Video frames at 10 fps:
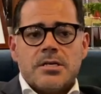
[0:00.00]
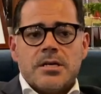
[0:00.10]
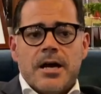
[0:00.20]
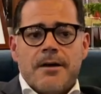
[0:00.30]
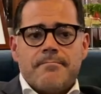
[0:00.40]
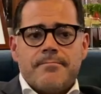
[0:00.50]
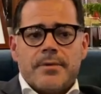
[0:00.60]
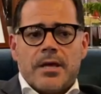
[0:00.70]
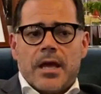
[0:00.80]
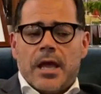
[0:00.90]
Mm-hmm.
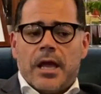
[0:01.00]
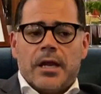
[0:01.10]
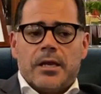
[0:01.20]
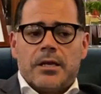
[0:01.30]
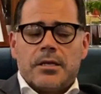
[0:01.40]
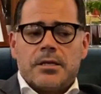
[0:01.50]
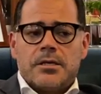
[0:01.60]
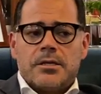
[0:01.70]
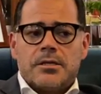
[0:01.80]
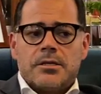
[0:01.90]

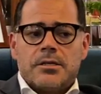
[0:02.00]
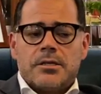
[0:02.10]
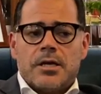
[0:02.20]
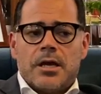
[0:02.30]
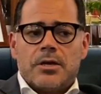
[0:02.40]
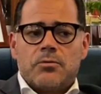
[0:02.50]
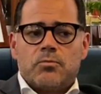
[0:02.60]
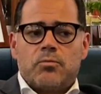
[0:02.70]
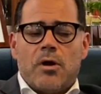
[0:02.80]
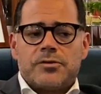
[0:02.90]
And
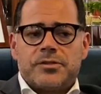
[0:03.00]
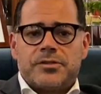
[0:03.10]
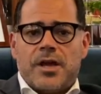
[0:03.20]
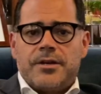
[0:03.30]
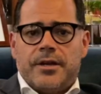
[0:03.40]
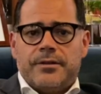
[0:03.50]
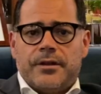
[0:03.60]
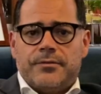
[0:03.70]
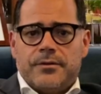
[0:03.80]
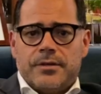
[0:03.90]
whilst staying
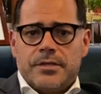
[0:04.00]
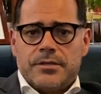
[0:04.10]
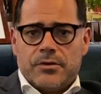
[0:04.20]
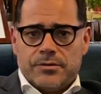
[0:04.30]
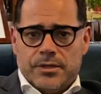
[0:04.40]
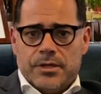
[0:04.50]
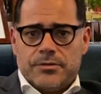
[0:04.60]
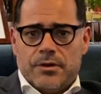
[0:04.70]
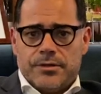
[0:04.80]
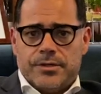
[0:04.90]
at the
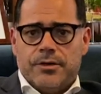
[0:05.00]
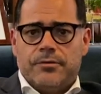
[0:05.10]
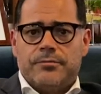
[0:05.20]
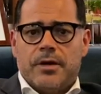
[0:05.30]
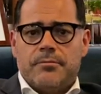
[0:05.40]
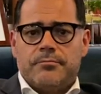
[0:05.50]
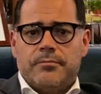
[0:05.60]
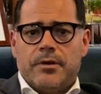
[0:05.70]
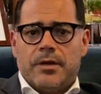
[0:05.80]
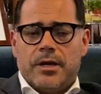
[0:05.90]
Intercontinental Hotel,
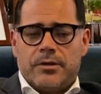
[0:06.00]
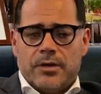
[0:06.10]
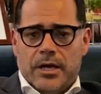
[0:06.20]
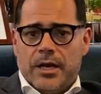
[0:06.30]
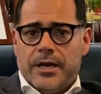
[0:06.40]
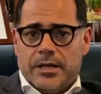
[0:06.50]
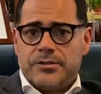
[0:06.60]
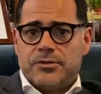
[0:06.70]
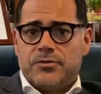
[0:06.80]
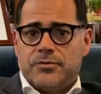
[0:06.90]
I had
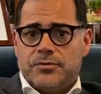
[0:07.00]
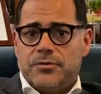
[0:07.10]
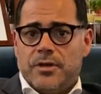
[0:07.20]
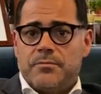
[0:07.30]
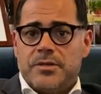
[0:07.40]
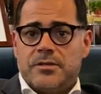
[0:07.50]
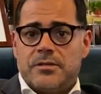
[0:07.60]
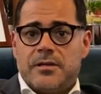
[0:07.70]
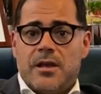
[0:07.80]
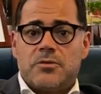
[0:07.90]
access to their
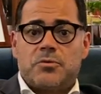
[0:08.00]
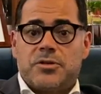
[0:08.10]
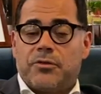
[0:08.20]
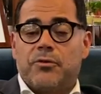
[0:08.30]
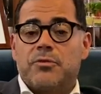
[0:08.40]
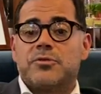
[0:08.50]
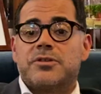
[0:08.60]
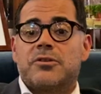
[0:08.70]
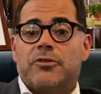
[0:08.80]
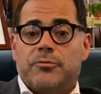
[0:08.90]
business lounge, which I thought it was
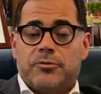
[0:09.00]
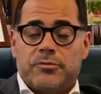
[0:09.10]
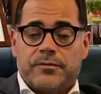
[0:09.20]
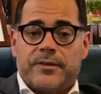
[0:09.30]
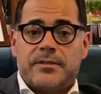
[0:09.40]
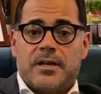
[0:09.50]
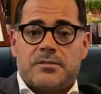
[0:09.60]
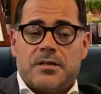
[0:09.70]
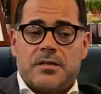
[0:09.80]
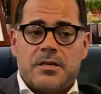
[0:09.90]
incredible. It was
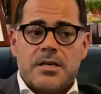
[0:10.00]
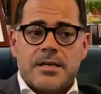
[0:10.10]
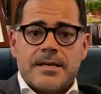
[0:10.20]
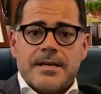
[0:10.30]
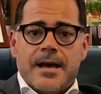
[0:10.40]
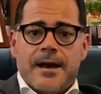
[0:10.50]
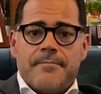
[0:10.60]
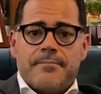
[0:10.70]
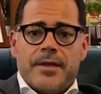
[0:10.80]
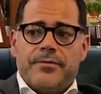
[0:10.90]
fantastic.
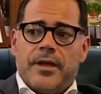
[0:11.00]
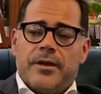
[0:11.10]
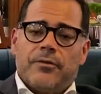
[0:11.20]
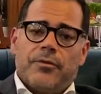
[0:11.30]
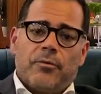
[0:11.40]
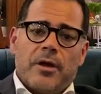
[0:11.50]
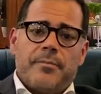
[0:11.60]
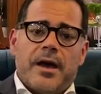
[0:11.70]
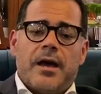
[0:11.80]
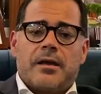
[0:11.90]
And then on the way
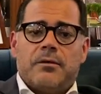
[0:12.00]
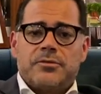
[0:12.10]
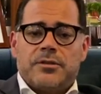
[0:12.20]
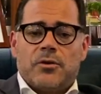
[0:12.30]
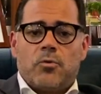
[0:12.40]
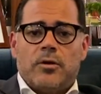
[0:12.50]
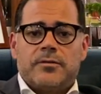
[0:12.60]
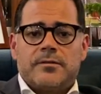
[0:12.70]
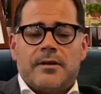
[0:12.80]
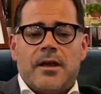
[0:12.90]
back, I was at the
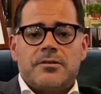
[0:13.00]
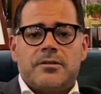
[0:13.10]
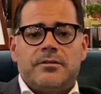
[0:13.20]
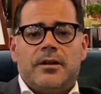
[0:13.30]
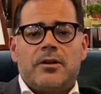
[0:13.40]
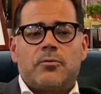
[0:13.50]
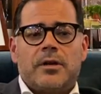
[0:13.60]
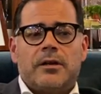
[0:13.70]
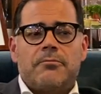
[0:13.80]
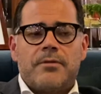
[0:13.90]
Qantas Lounge, and then I
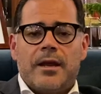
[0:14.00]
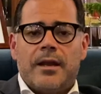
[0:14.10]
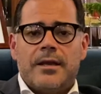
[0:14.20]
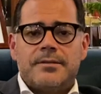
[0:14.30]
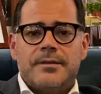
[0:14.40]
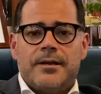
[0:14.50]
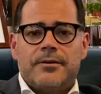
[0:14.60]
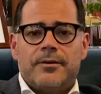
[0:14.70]
quickly realized that